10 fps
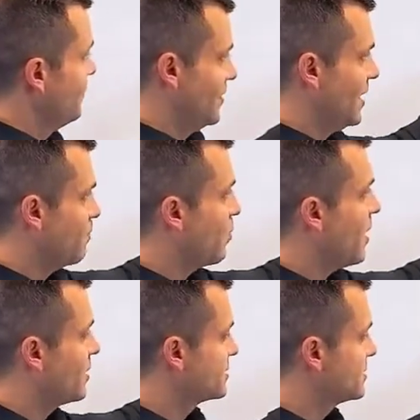If you got a
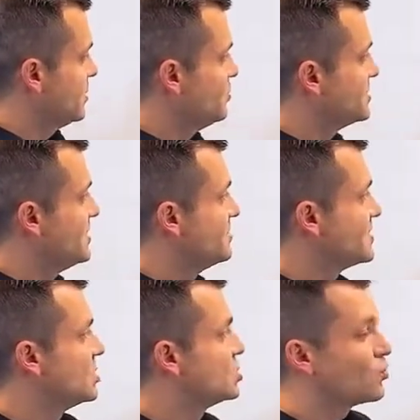product, you just need to
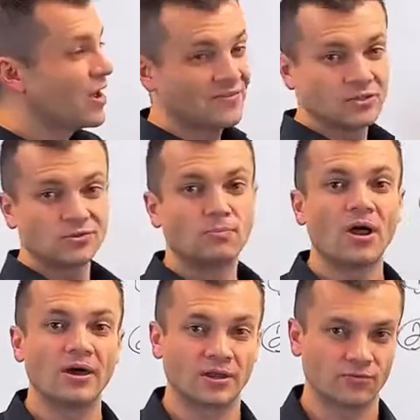send traffic to the
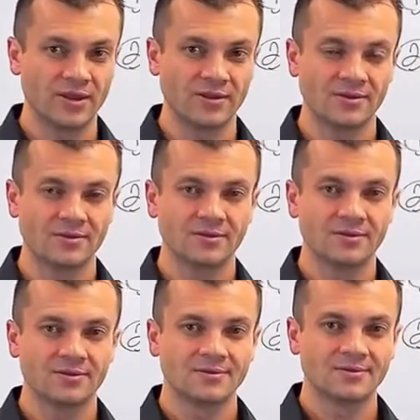product, right?
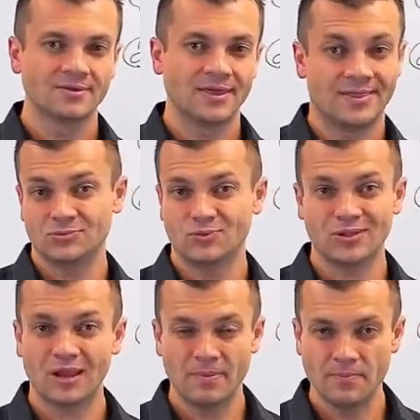And that's
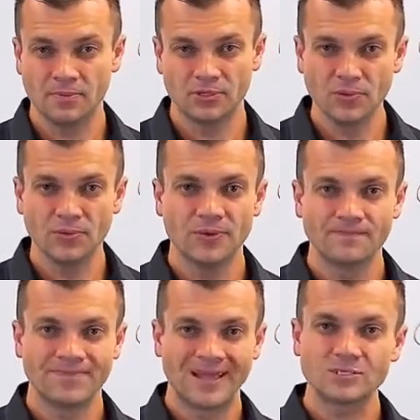what a lot of people are
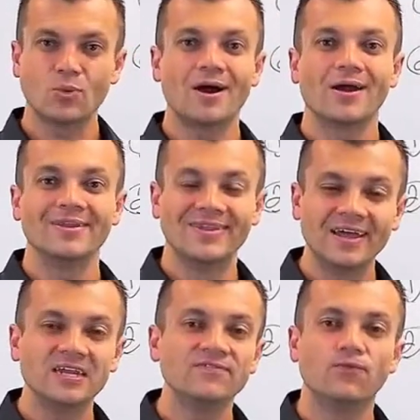doing. That's why
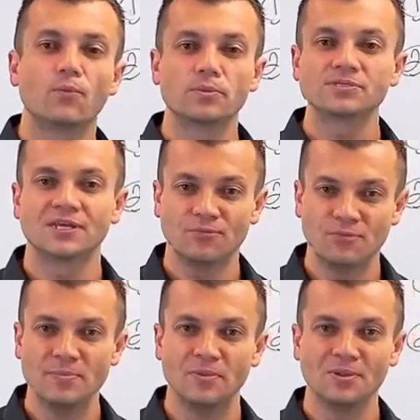94%
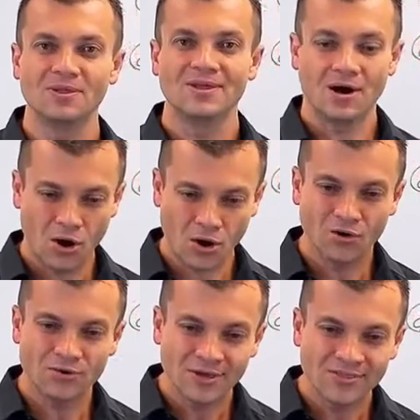of people
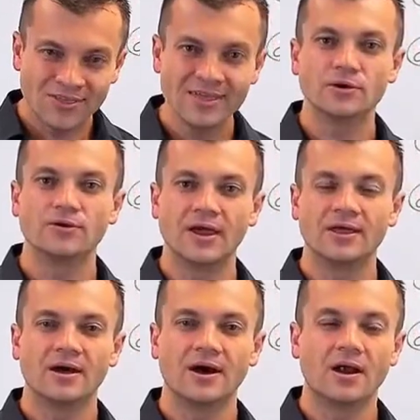on the
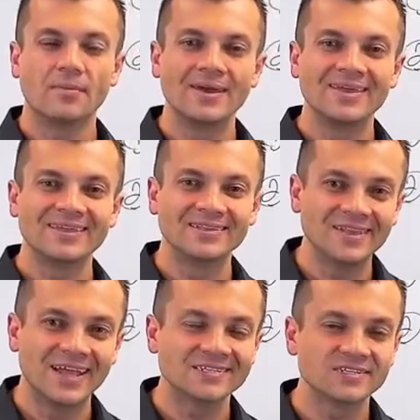internet are making
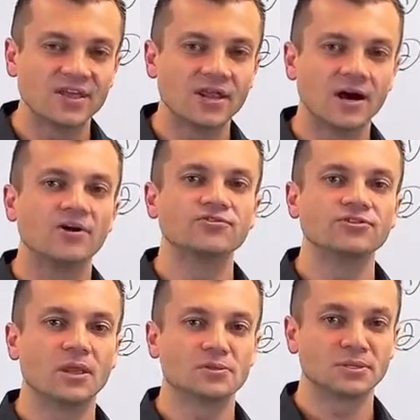less than
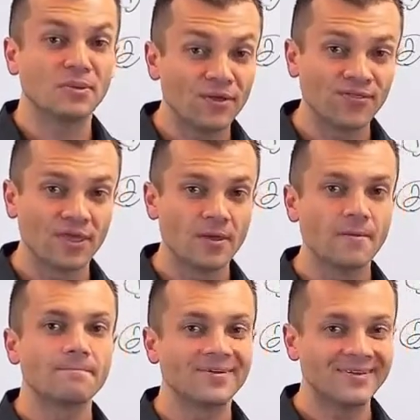$100 a month.
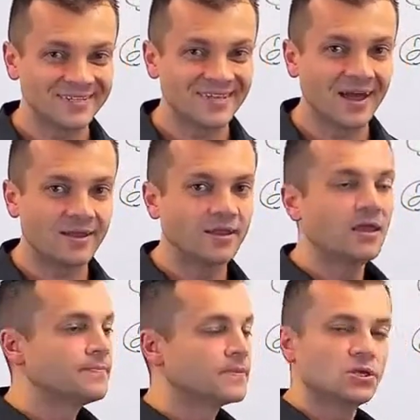Pretty sad.
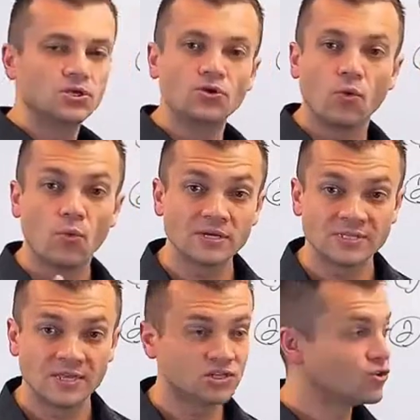You don't want to
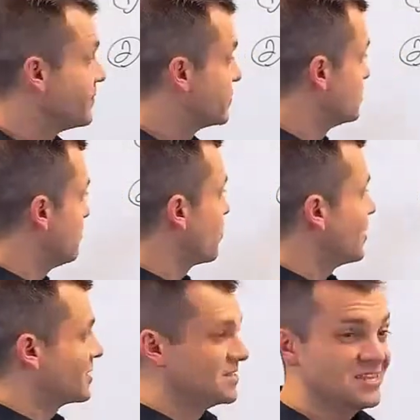send traffic to the
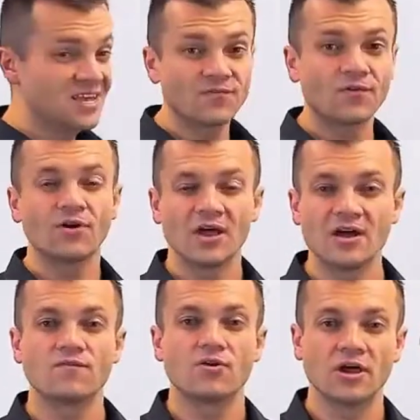product. Never,
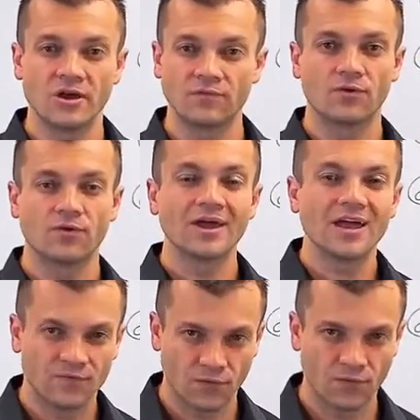ever, ever,
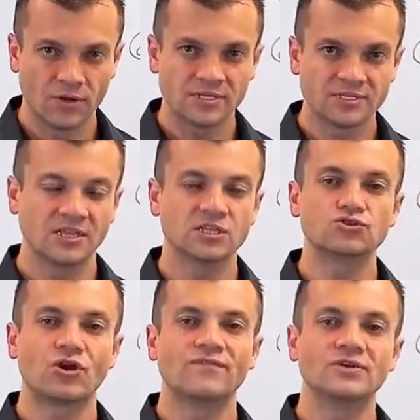ever
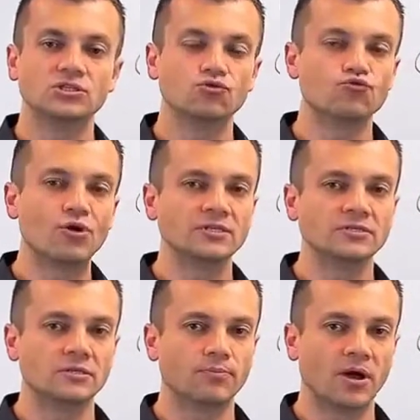send traffic
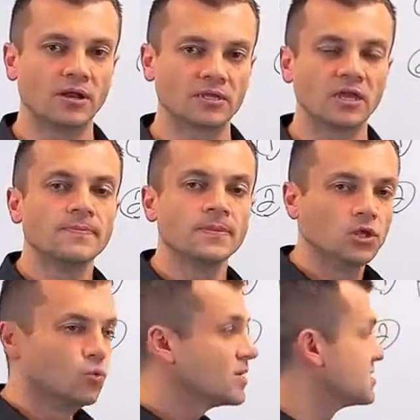directly to the product.
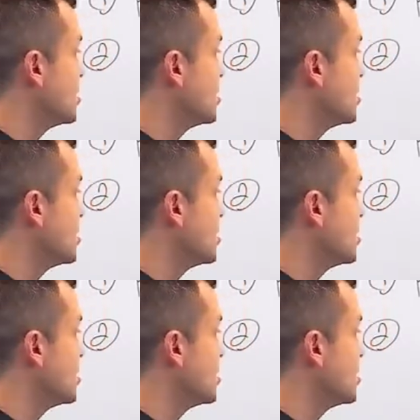You want